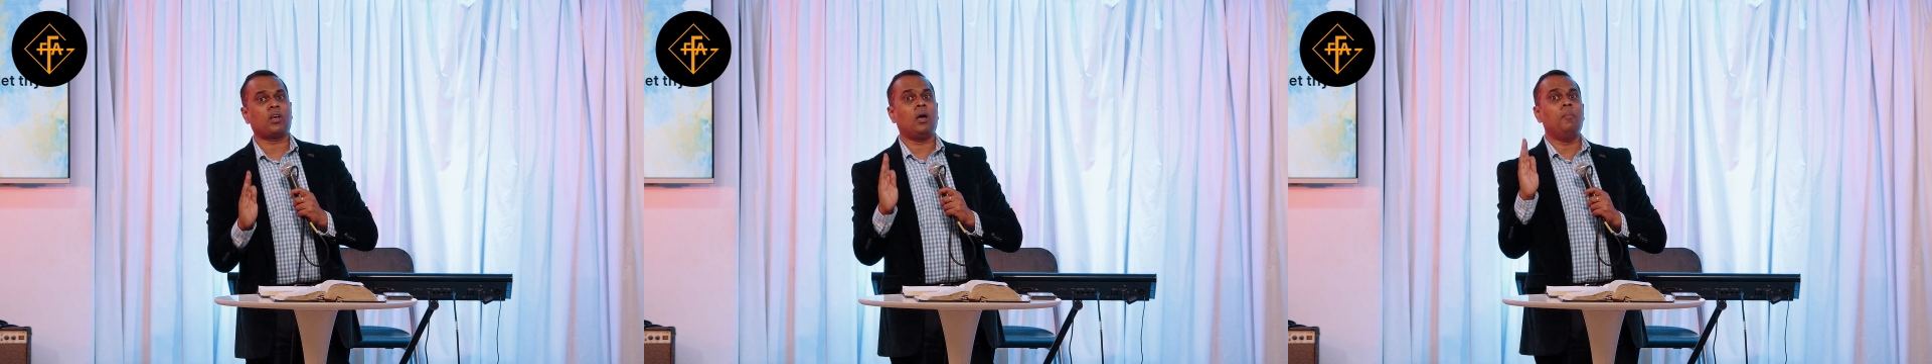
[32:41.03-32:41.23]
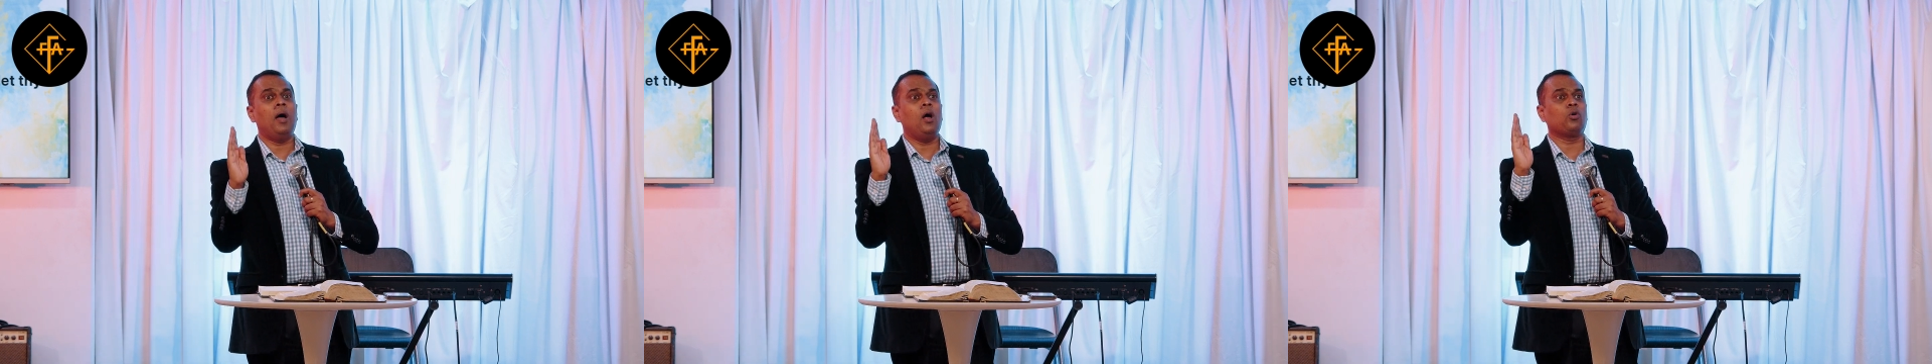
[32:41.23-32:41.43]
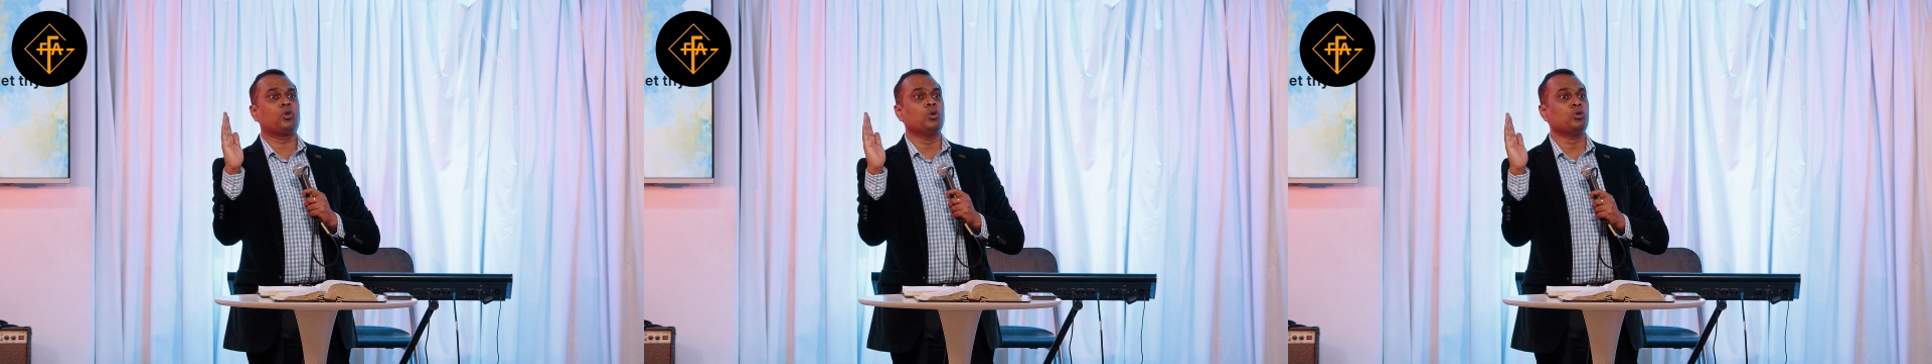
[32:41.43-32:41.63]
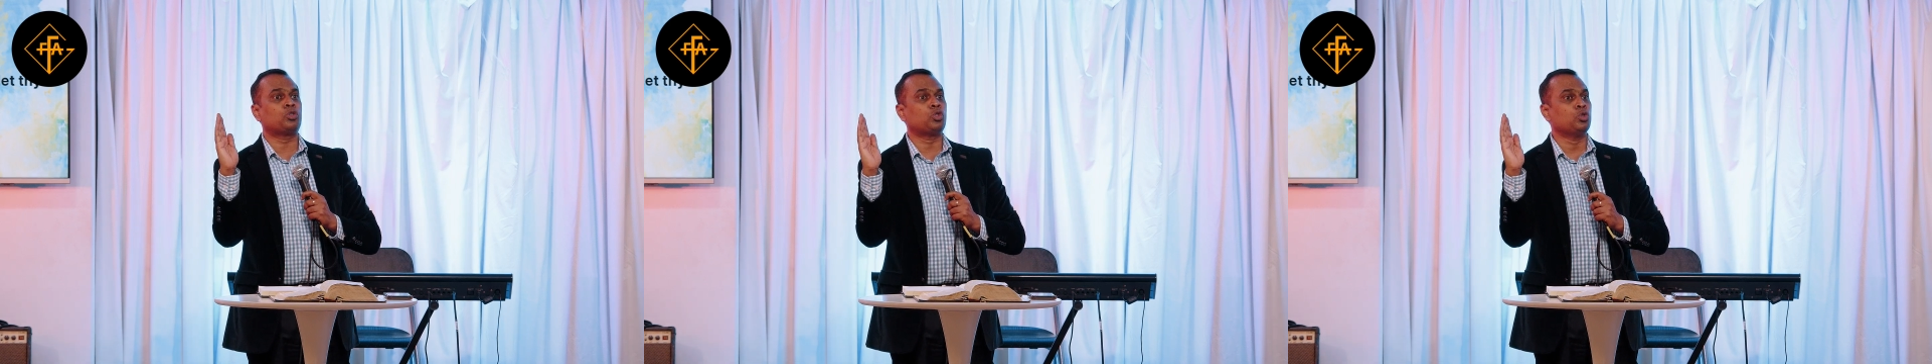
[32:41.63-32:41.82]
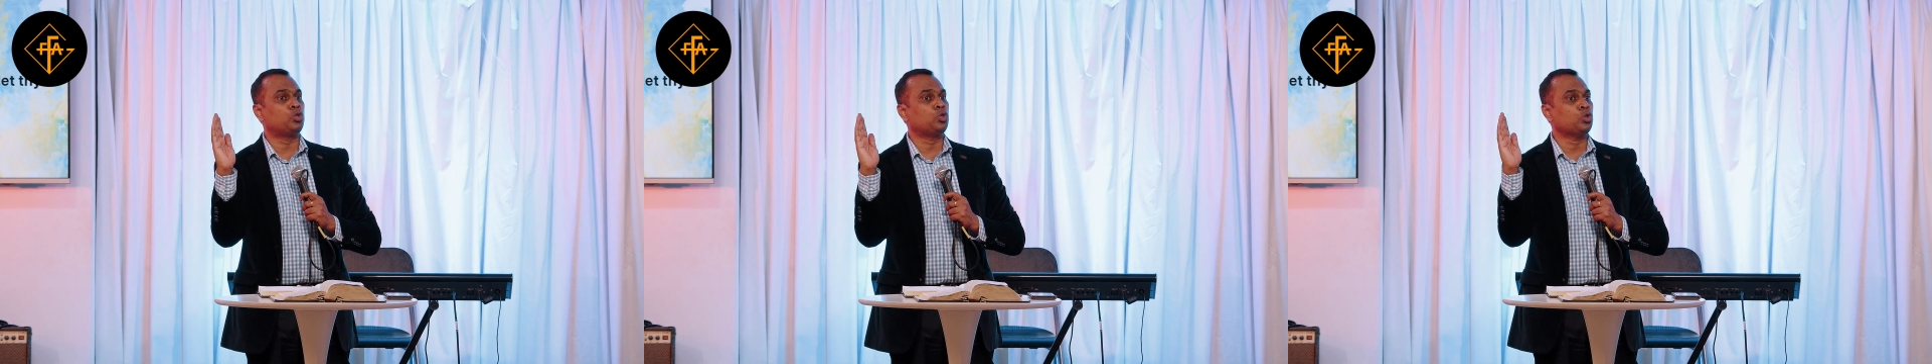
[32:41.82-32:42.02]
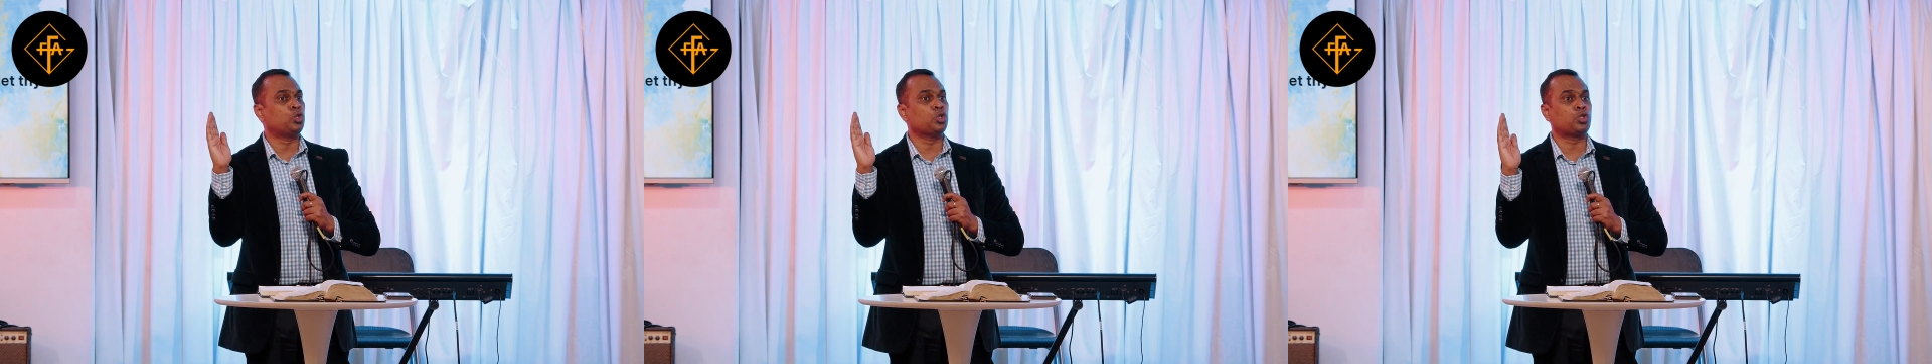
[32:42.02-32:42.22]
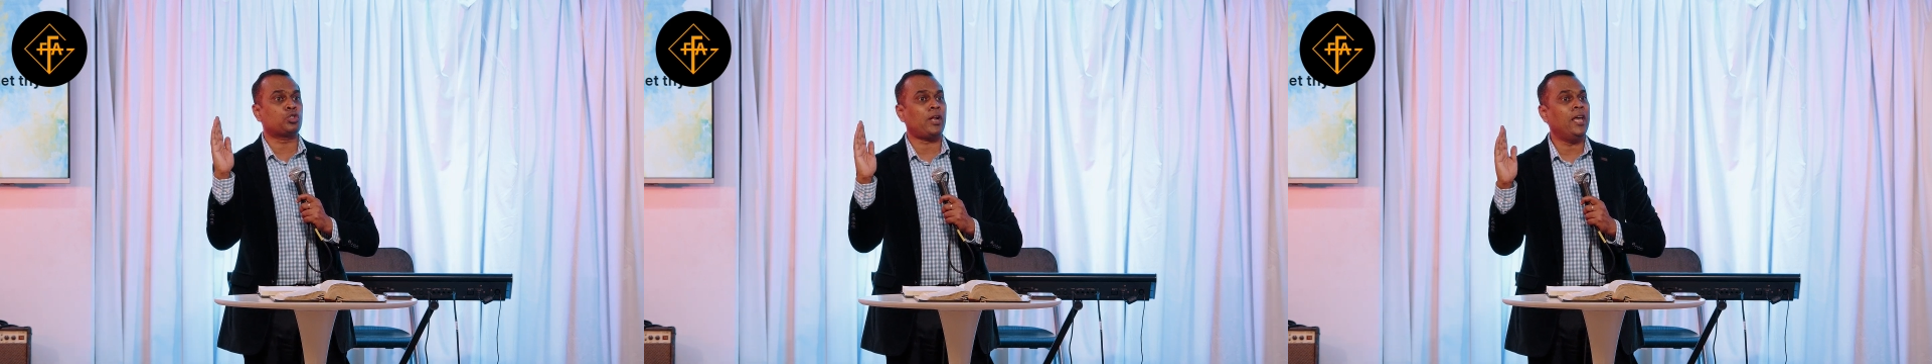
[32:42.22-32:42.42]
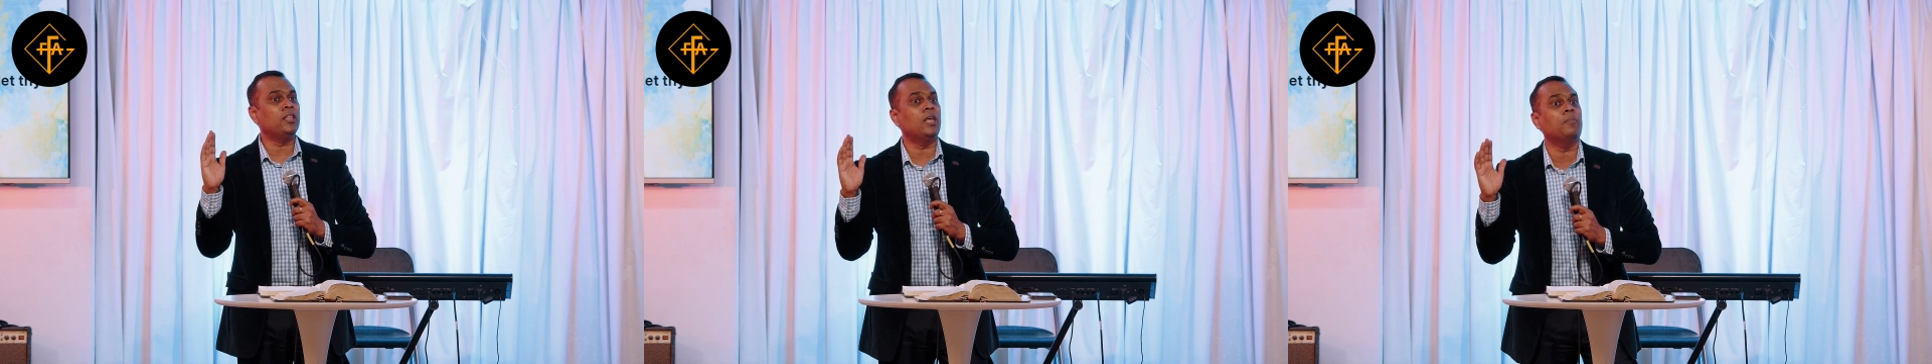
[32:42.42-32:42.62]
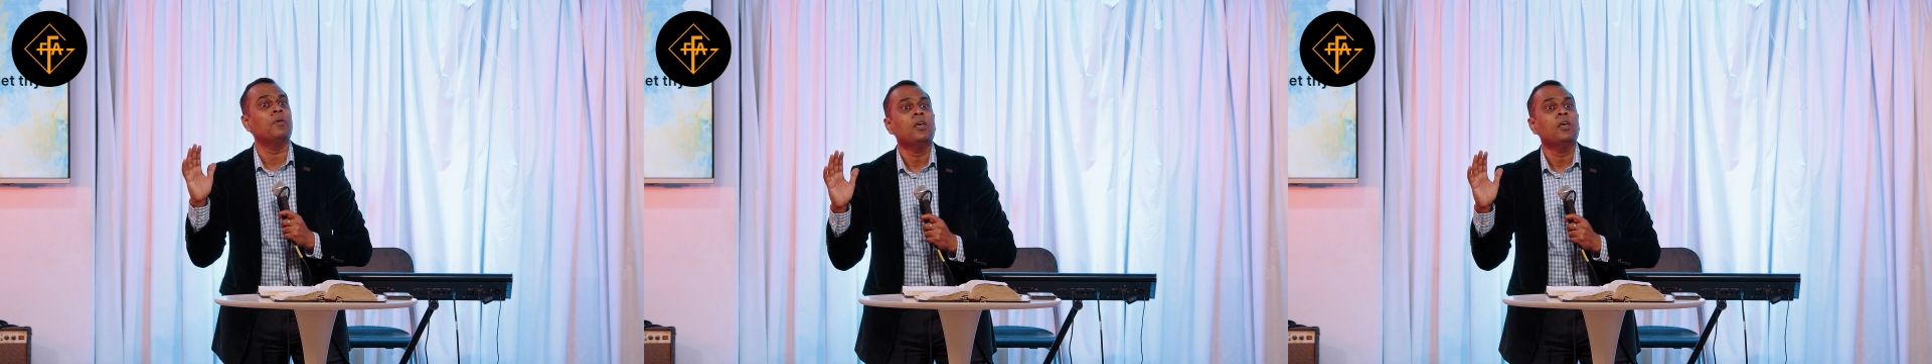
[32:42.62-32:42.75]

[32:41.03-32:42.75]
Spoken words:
come out to strike them,